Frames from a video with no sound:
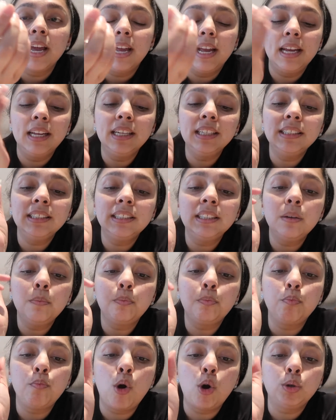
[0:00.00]
It is
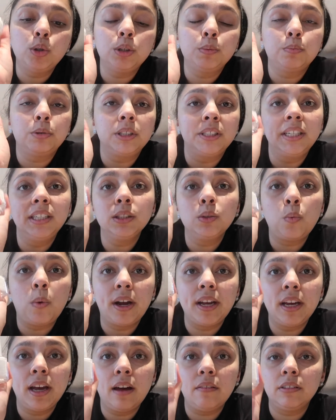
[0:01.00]
the most prettiest
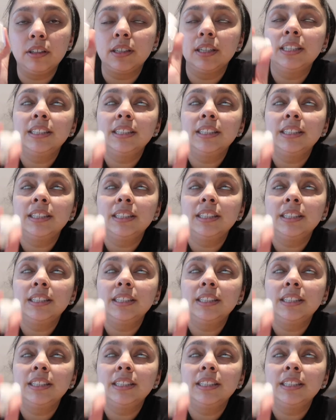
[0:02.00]
white ever.